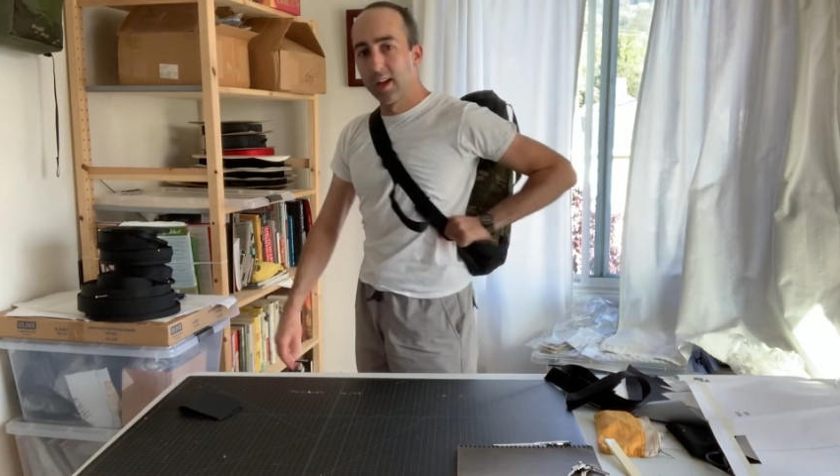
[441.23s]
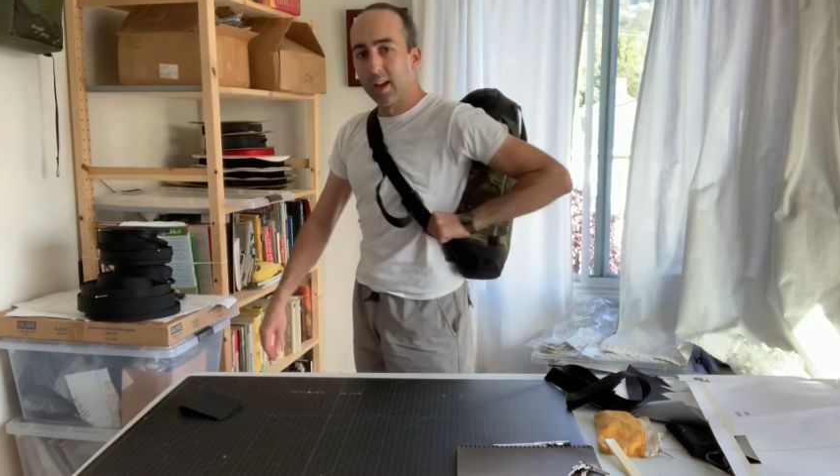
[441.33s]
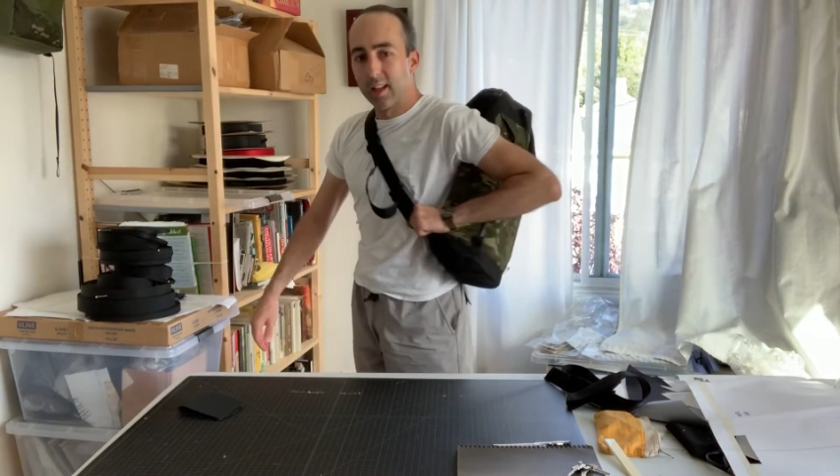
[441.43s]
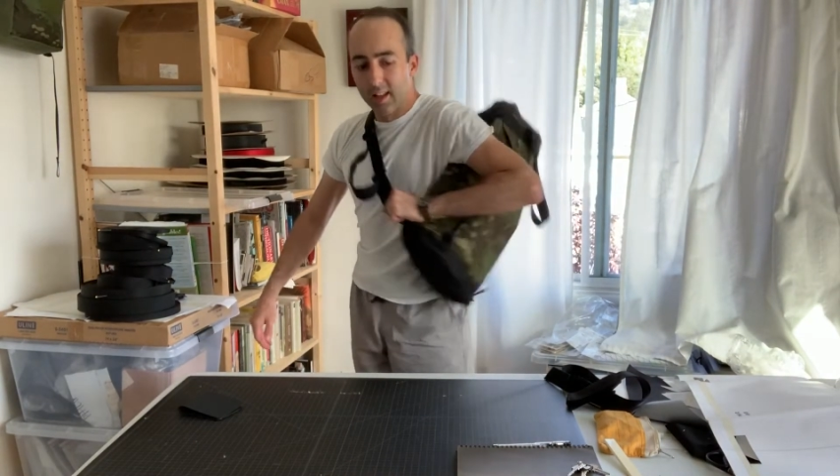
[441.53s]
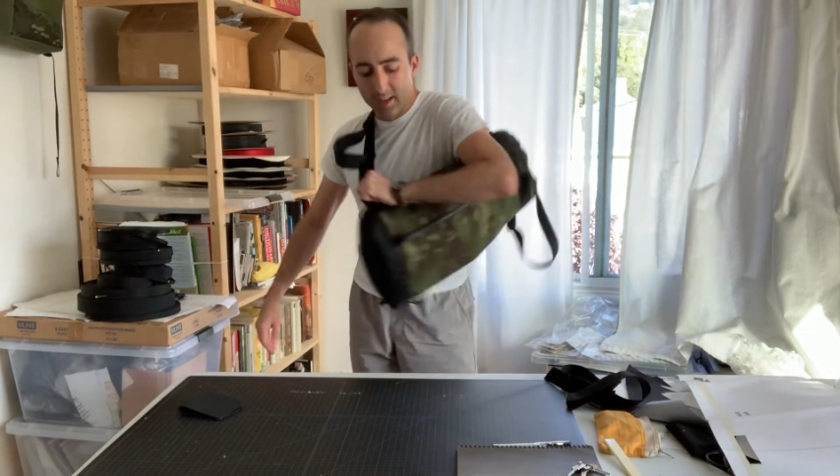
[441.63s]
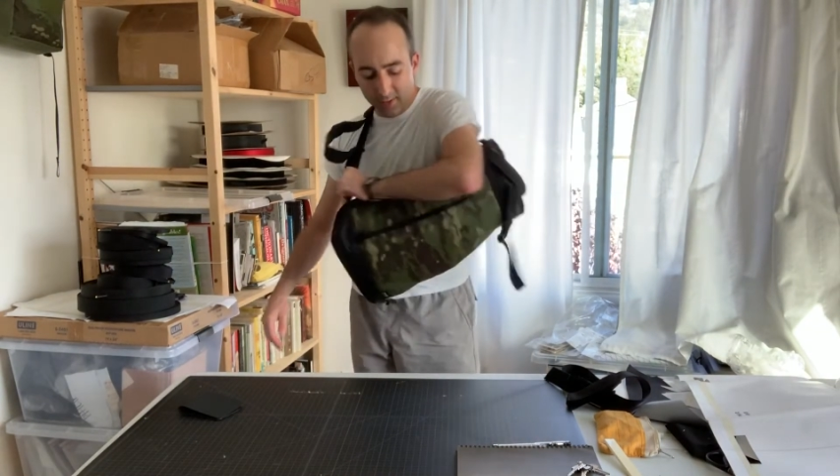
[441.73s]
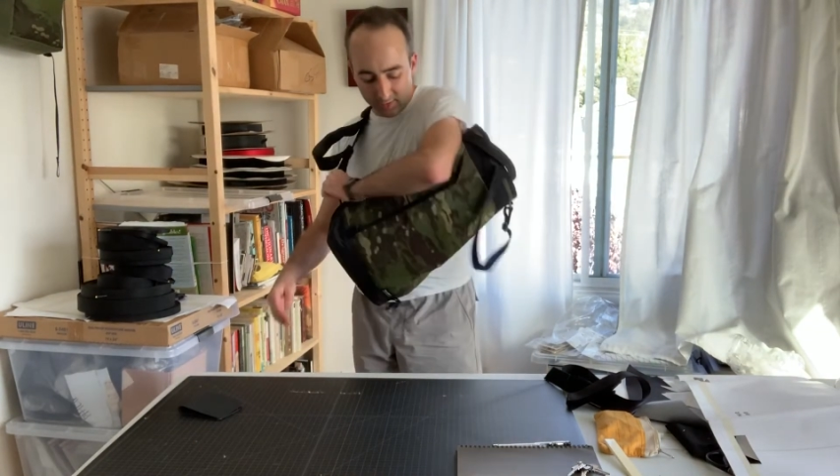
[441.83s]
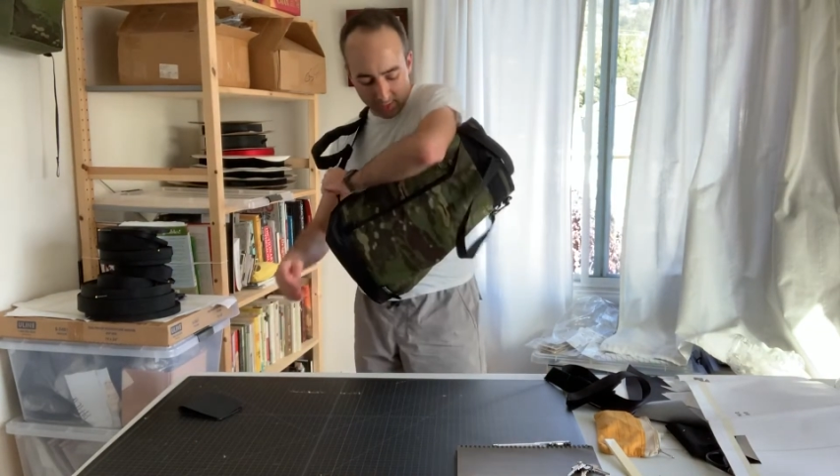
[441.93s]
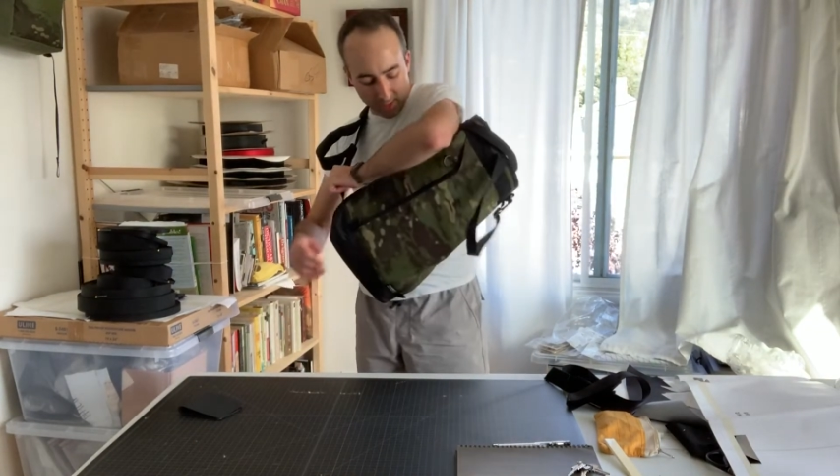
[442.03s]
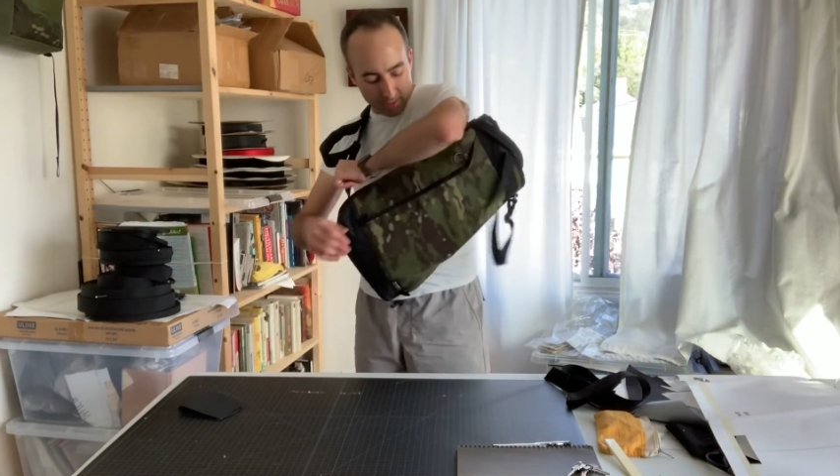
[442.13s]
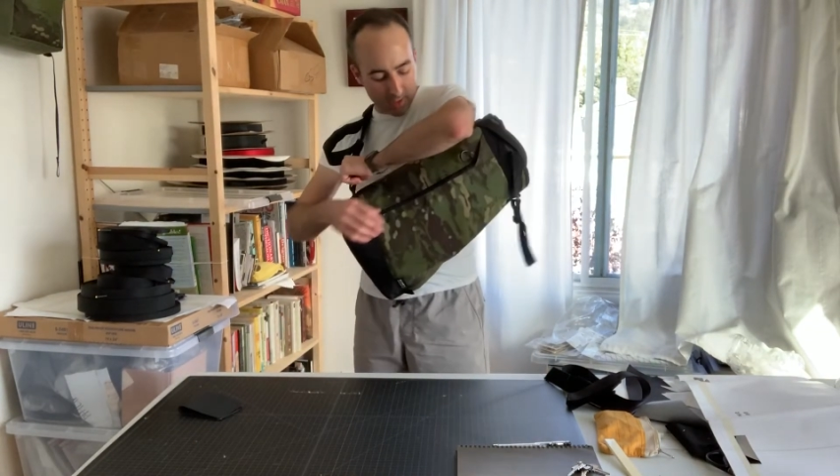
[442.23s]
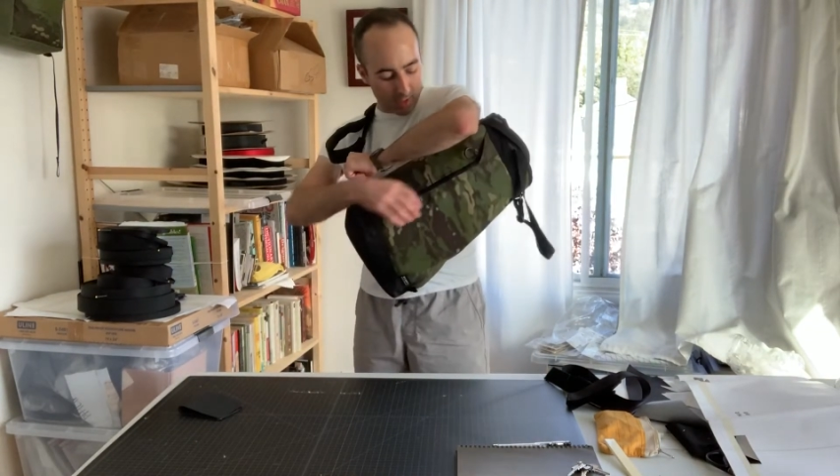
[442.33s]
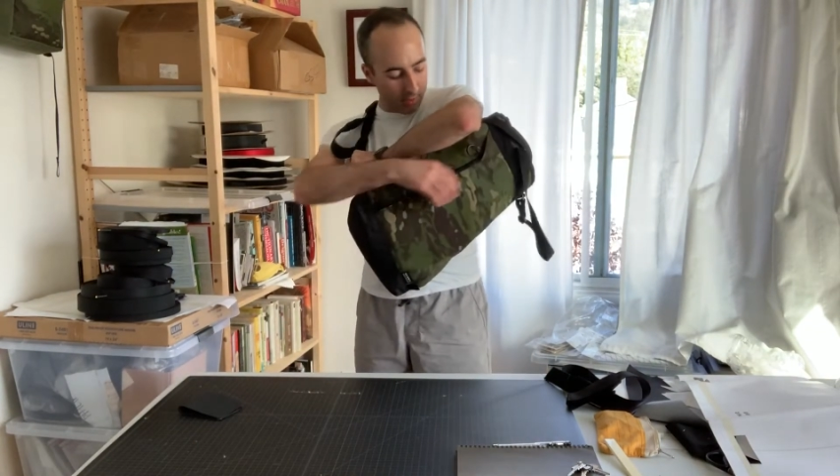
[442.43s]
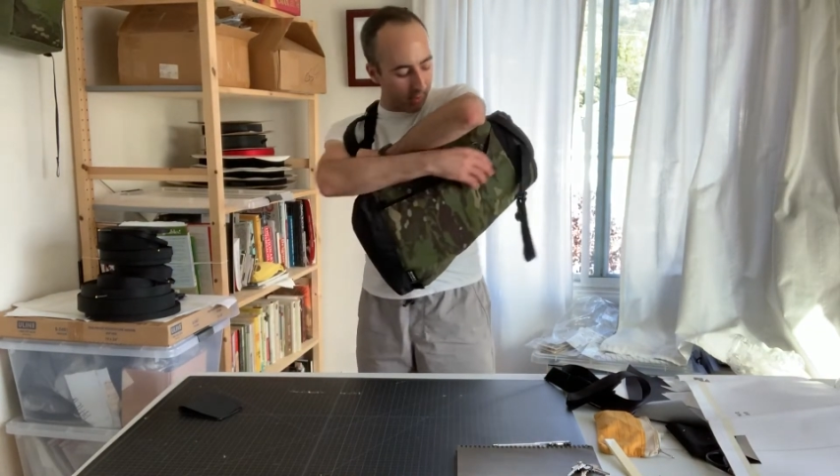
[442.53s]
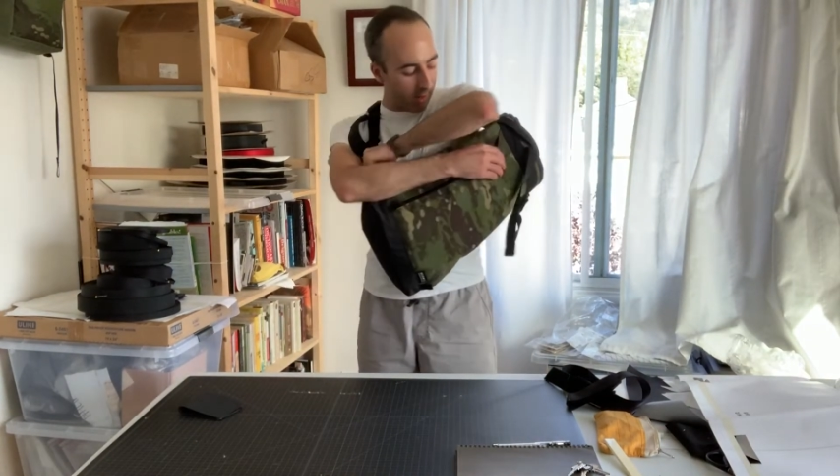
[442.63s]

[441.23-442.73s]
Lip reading: And then this scenario,